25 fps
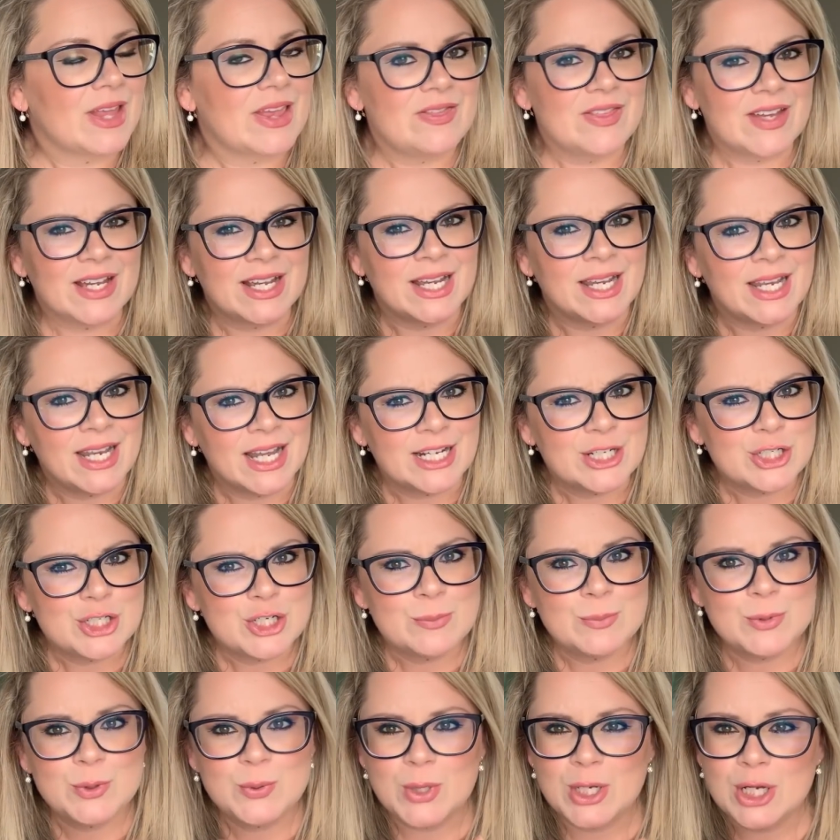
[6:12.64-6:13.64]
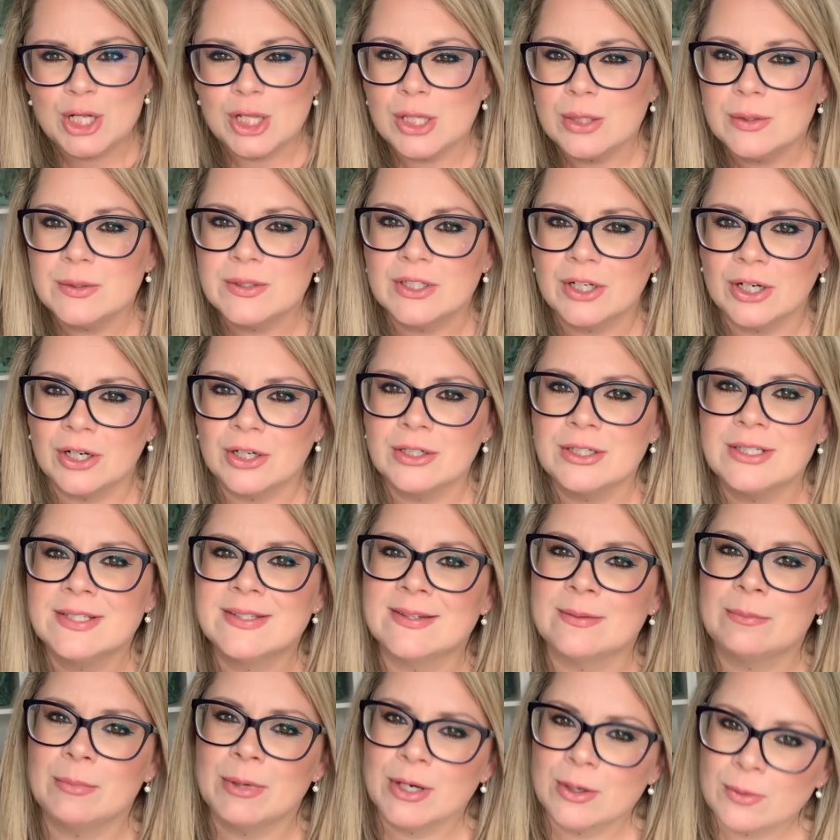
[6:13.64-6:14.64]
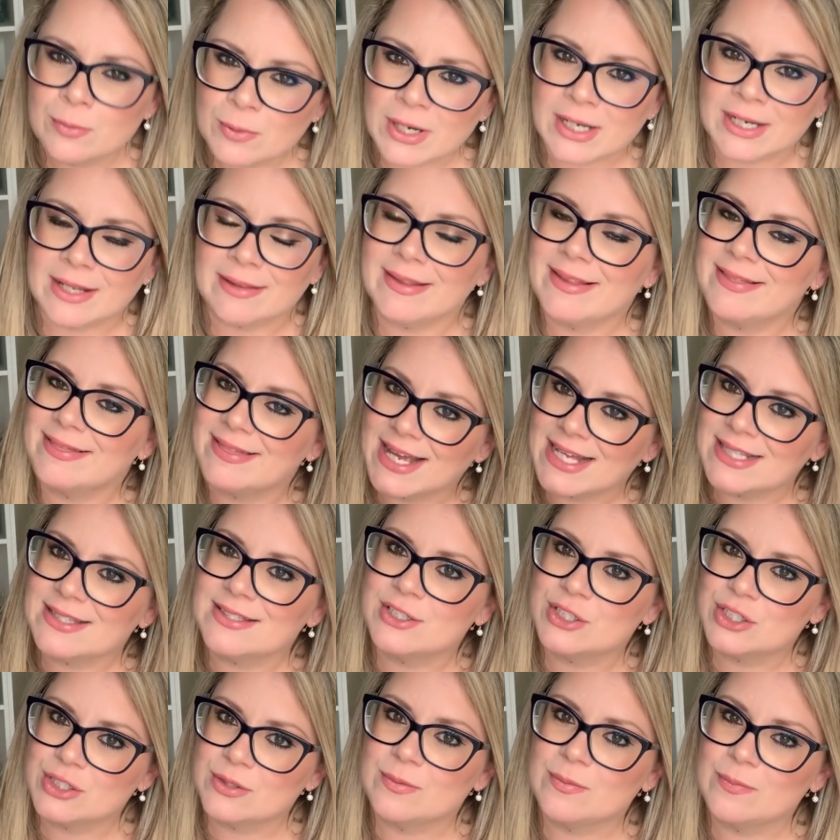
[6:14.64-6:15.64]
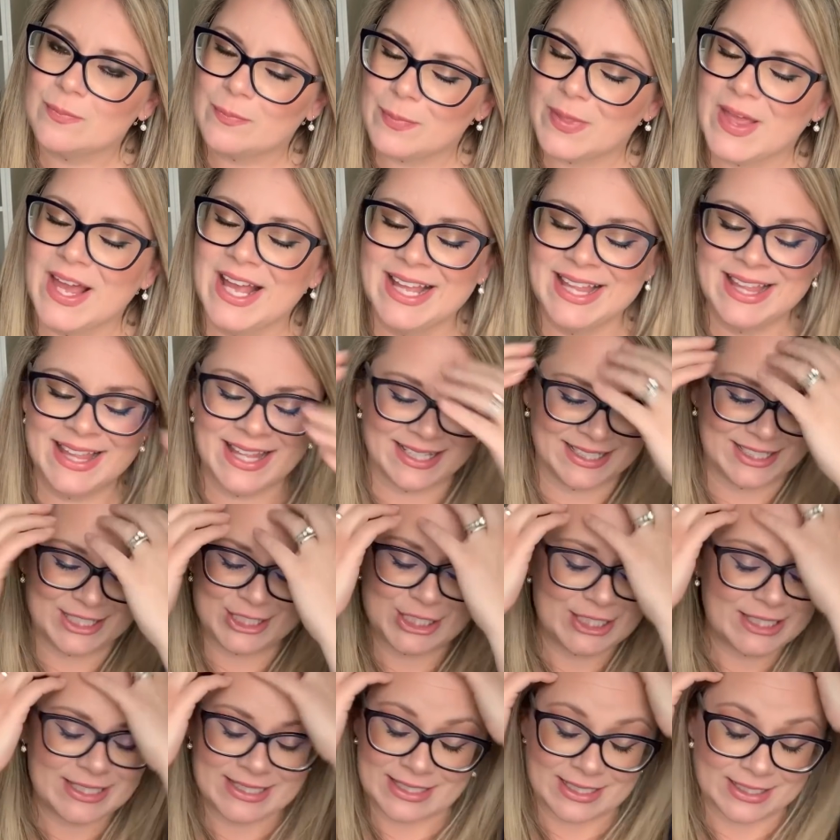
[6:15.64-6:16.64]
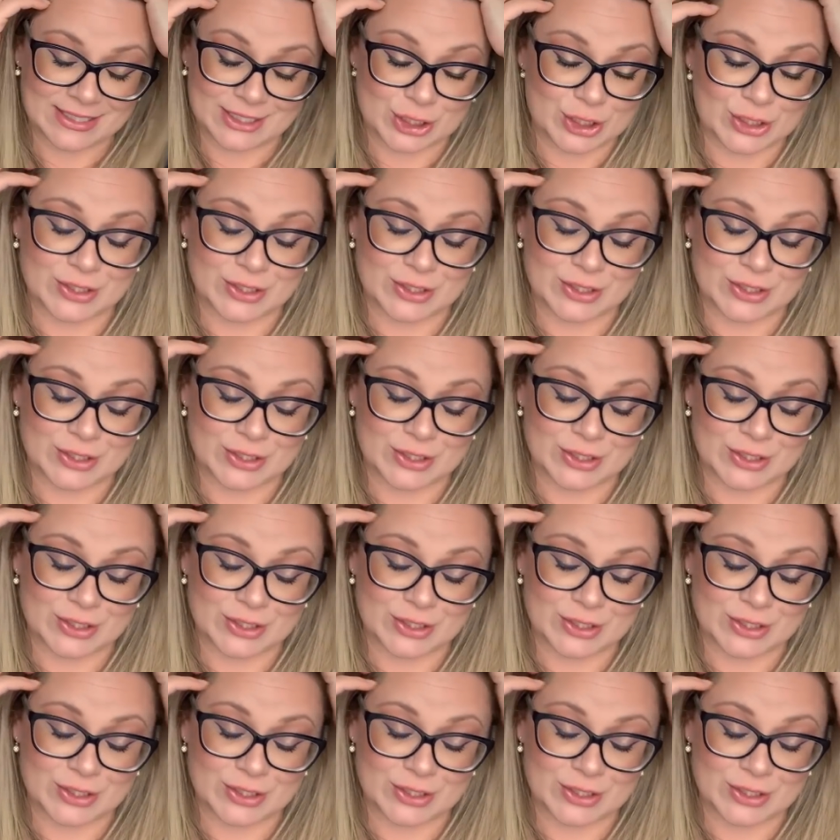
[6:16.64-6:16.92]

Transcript: the connection between closed curtains and marijuana, like that's just